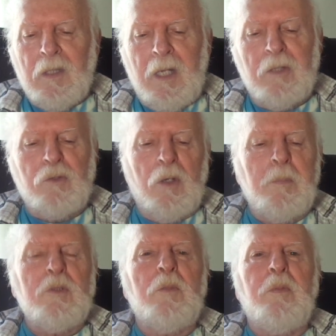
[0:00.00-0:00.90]
And
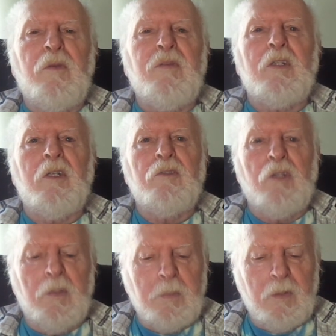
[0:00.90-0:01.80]
Trump is a perfect
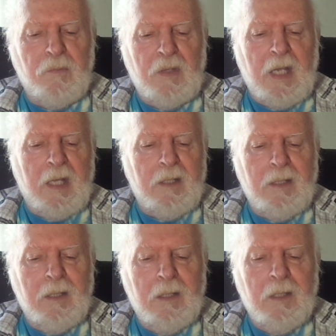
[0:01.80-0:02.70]
example of that.
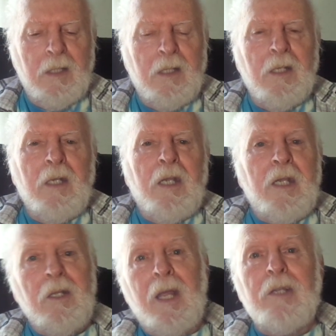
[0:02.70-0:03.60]

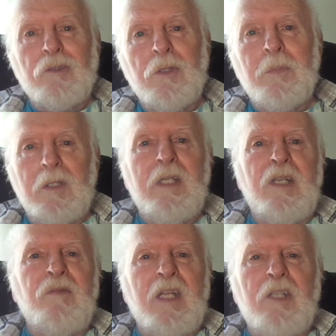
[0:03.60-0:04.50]
He likes to
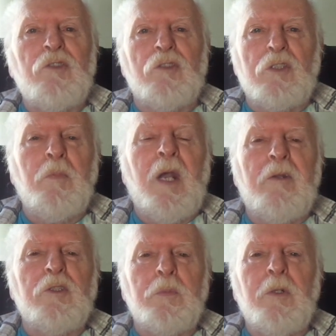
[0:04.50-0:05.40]
believe that he's the
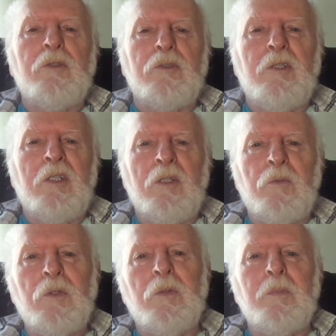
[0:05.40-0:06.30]
smartest person in the
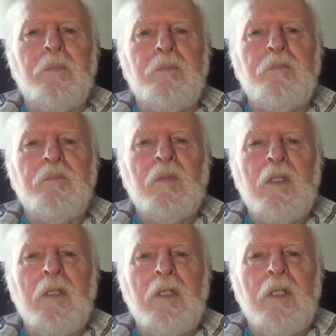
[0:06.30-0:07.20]
room.
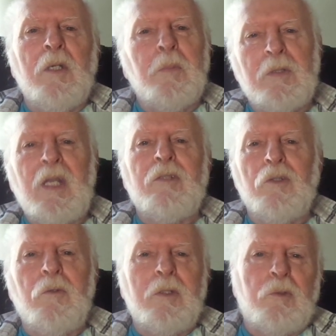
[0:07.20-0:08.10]
But that's
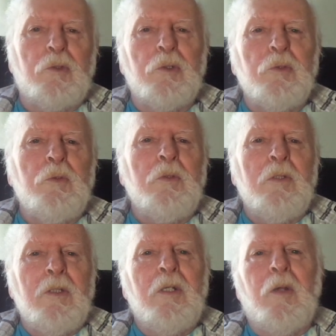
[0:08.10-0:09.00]
only true
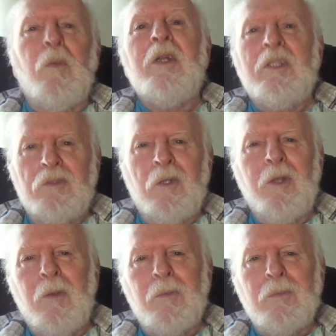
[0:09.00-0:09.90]
when he's
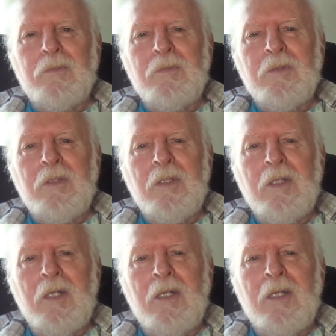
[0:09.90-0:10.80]
alone.
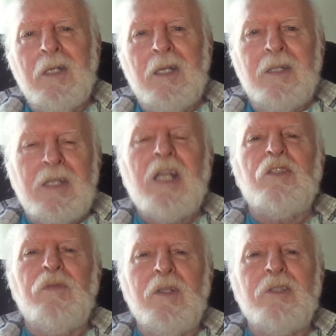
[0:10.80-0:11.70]

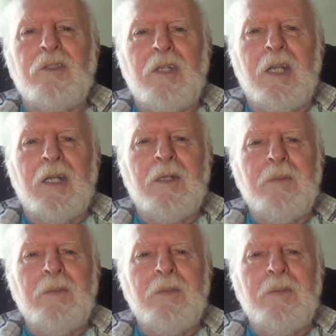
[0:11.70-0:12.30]
Thanks for listening.